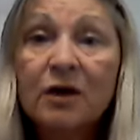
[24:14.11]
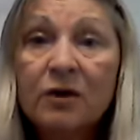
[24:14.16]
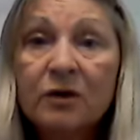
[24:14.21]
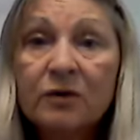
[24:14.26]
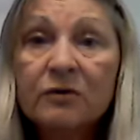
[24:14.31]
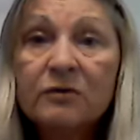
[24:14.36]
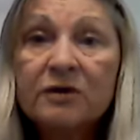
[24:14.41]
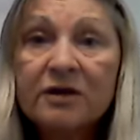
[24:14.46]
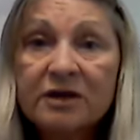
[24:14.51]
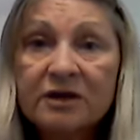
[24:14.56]

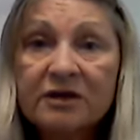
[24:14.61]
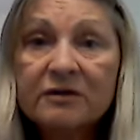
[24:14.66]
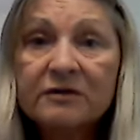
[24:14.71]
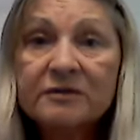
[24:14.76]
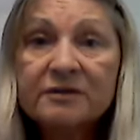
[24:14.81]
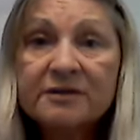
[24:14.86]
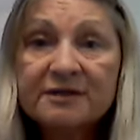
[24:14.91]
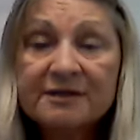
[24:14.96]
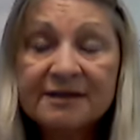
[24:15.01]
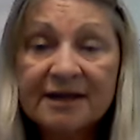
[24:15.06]
Who do
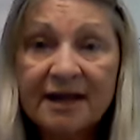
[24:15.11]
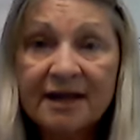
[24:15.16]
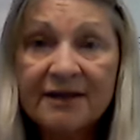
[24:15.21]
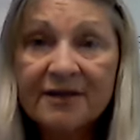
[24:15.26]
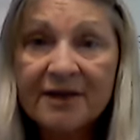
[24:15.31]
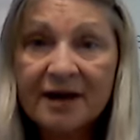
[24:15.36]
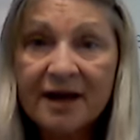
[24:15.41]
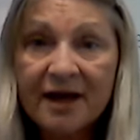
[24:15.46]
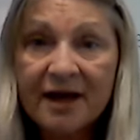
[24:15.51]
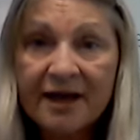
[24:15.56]
you say
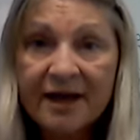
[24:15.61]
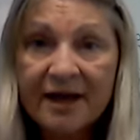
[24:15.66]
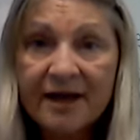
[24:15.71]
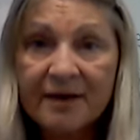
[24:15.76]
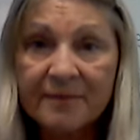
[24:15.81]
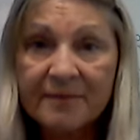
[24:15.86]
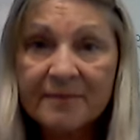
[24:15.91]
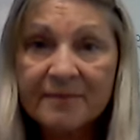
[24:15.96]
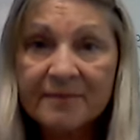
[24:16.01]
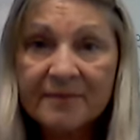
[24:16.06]
that I
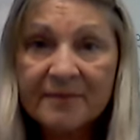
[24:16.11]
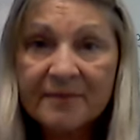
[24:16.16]
am?